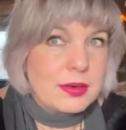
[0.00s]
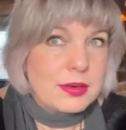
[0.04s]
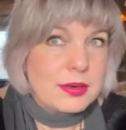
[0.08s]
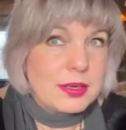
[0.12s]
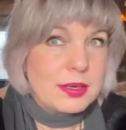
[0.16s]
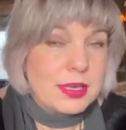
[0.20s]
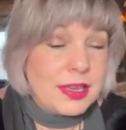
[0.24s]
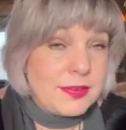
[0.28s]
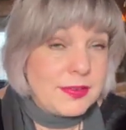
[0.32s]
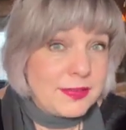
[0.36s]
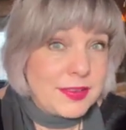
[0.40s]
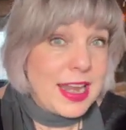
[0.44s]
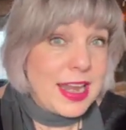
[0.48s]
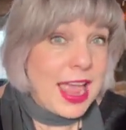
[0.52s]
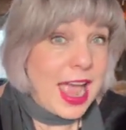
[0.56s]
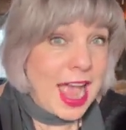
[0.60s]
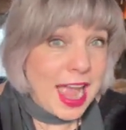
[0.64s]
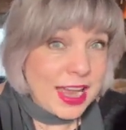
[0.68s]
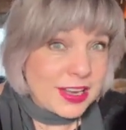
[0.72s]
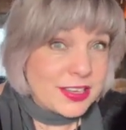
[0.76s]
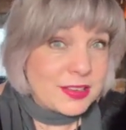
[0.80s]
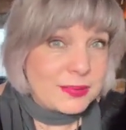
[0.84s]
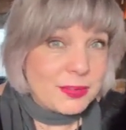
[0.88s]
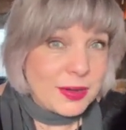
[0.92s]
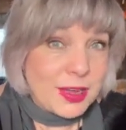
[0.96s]
even
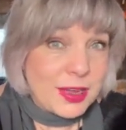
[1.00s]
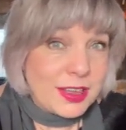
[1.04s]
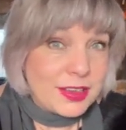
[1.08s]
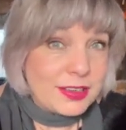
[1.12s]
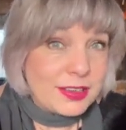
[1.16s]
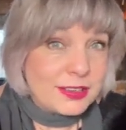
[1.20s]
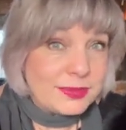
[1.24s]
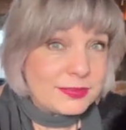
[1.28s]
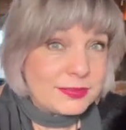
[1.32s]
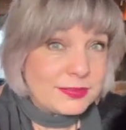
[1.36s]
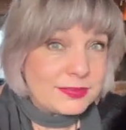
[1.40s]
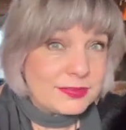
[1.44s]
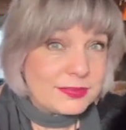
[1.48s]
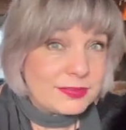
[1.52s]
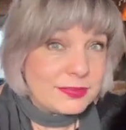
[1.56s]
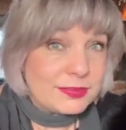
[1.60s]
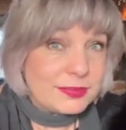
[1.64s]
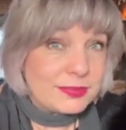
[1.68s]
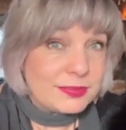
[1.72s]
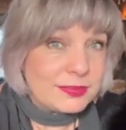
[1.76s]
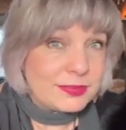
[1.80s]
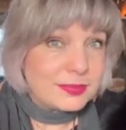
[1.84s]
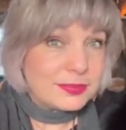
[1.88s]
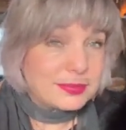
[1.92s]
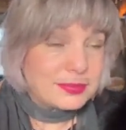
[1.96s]
act upon?
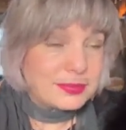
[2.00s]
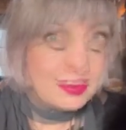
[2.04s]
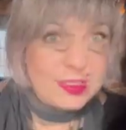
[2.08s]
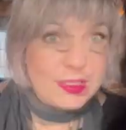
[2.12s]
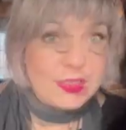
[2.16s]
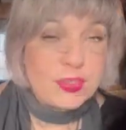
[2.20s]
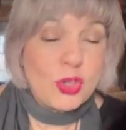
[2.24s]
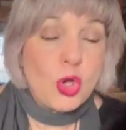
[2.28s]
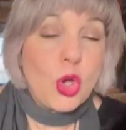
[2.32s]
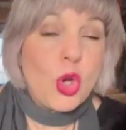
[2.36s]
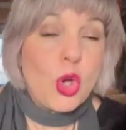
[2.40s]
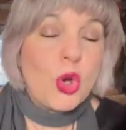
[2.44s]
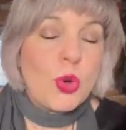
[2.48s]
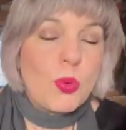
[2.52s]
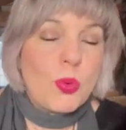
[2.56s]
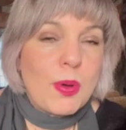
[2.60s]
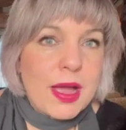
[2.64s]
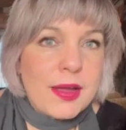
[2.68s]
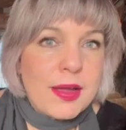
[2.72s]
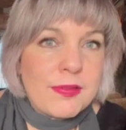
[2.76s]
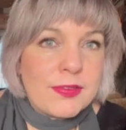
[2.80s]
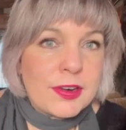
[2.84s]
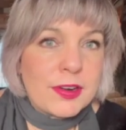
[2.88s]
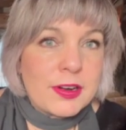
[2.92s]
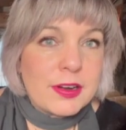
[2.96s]
That means
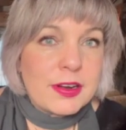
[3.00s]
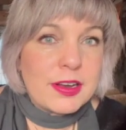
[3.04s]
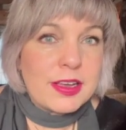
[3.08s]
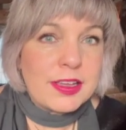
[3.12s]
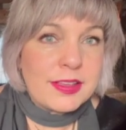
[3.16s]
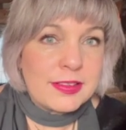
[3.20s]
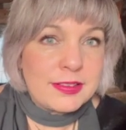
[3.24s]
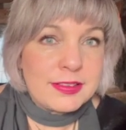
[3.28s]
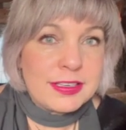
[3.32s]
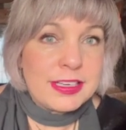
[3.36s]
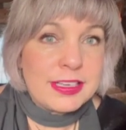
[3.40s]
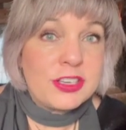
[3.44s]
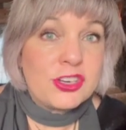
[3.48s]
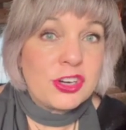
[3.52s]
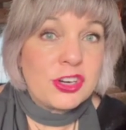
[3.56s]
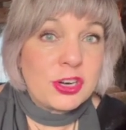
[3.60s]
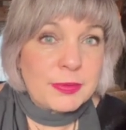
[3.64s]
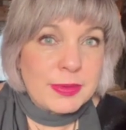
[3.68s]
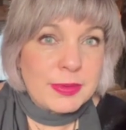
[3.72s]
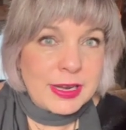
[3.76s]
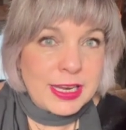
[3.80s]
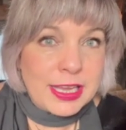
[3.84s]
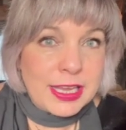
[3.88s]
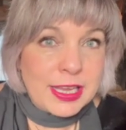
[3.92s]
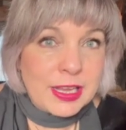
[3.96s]
whoever is
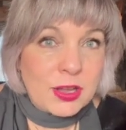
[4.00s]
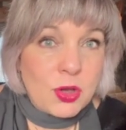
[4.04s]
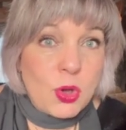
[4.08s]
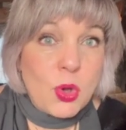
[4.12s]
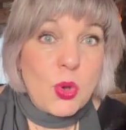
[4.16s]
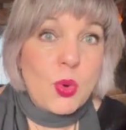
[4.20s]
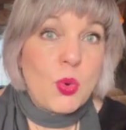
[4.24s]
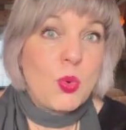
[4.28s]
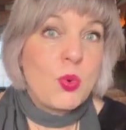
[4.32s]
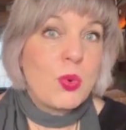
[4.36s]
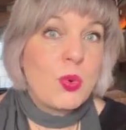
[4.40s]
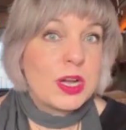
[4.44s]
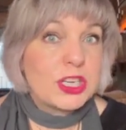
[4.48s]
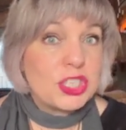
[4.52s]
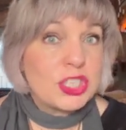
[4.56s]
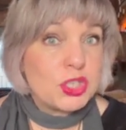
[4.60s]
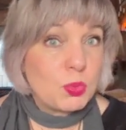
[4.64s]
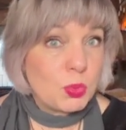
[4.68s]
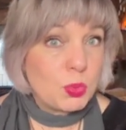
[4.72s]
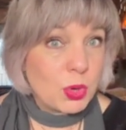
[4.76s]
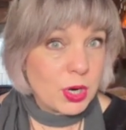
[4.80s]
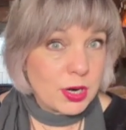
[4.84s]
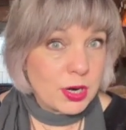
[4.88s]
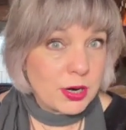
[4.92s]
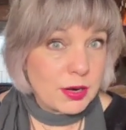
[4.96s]
determining which
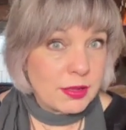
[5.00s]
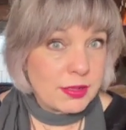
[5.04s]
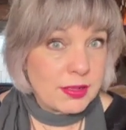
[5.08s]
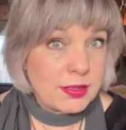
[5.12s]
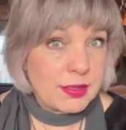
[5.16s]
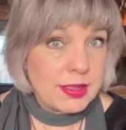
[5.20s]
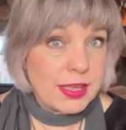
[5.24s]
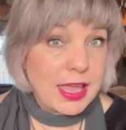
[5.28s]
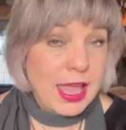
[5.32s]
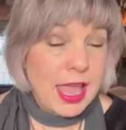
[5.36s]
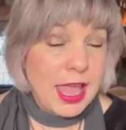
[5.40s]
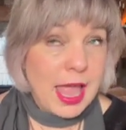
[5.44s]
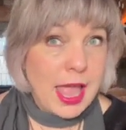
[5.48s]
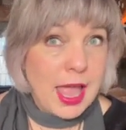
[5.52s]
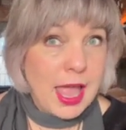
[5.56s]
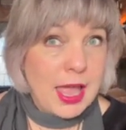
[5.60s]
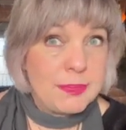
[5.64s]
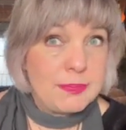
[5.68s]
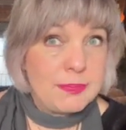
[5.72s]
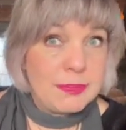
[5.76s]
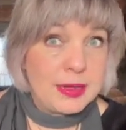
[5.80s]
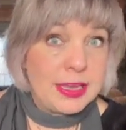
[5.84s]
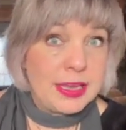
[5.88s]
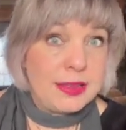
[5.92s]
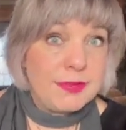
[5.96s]
words can
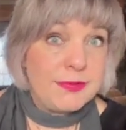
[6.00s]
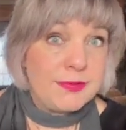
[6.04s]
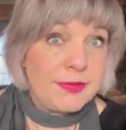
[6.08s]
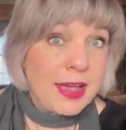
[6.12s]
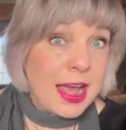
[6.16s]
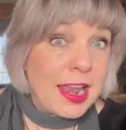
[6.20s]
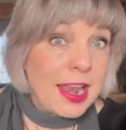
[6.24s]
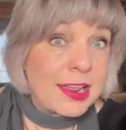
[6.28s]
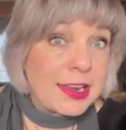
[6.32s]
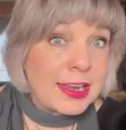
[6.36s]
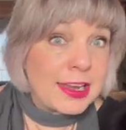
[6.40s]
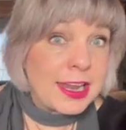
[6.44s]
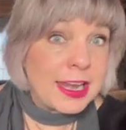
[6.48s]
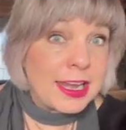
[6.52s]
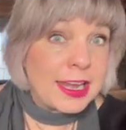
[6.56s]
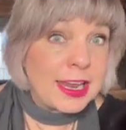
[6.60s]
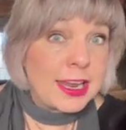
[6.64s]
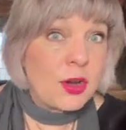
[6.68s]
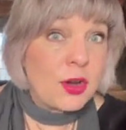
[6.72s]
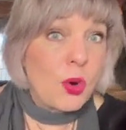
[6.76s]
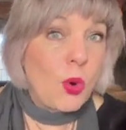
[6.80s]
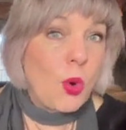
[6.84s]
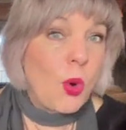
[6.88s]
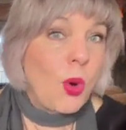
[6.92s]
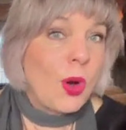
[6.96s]
be
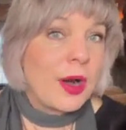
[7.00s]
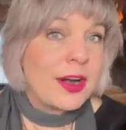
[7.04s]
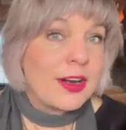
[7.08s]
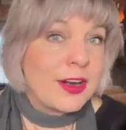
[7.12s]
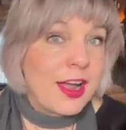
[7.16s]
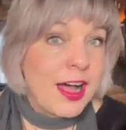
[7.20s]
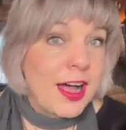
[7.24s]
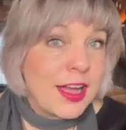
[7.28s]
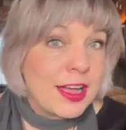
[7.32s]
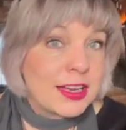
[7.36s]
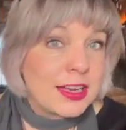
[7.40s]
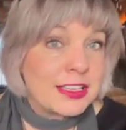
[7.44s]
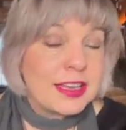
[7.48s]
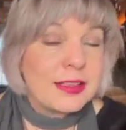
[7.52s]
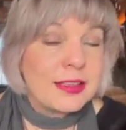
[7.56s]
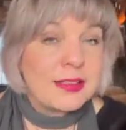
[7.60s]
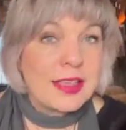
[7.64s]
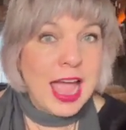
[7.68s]
validated or not is